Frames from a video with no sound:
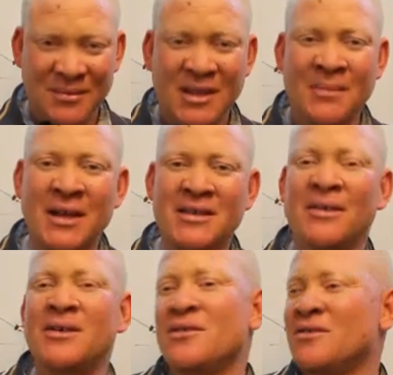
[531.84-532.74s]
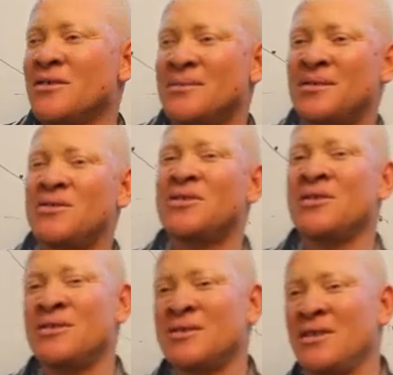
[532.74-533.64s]
The marginal rate of
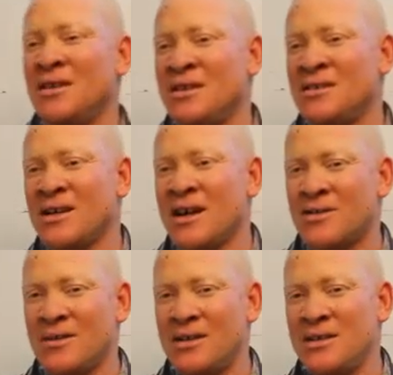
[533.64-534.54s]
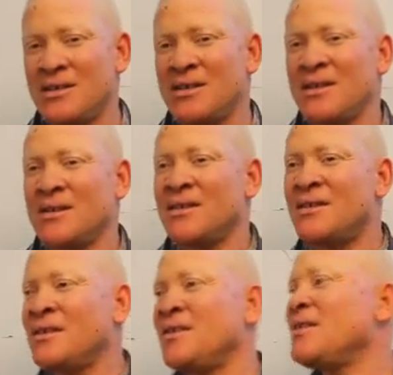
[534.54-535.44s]
substitution is actually
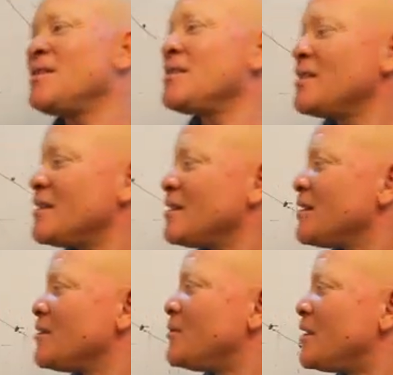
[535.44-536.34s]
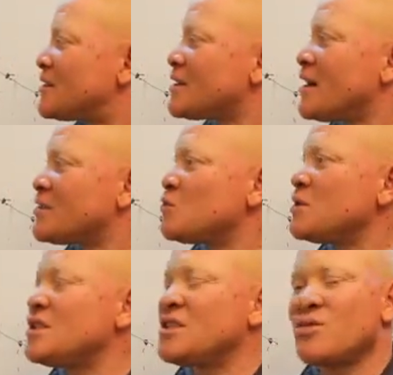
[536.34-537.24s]
the rate at
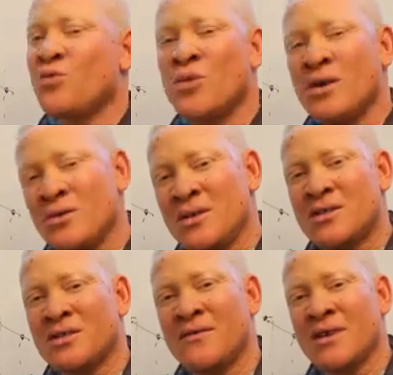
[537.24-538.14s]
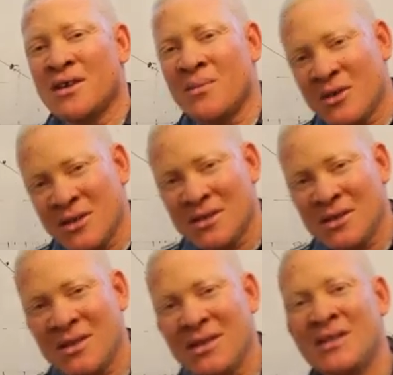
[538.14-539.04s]
which 1 unit of a
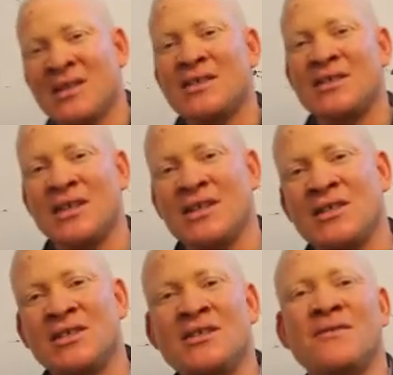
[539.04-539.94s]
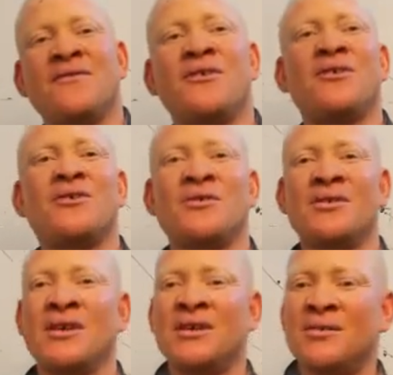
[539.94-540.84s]
commodity is exchanged for
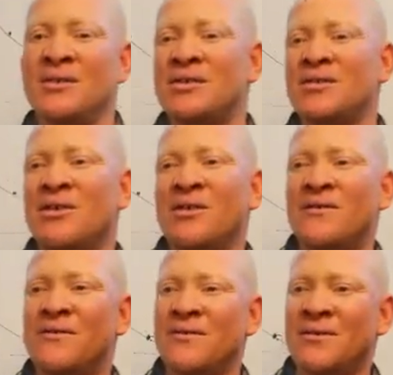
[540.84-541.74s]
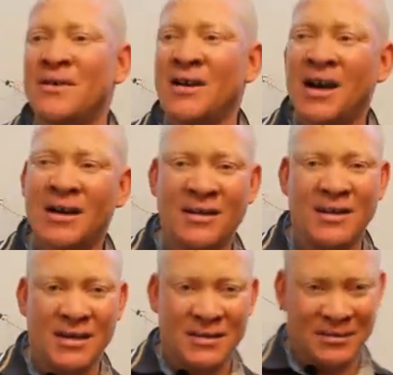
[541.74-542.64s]
a unit of another.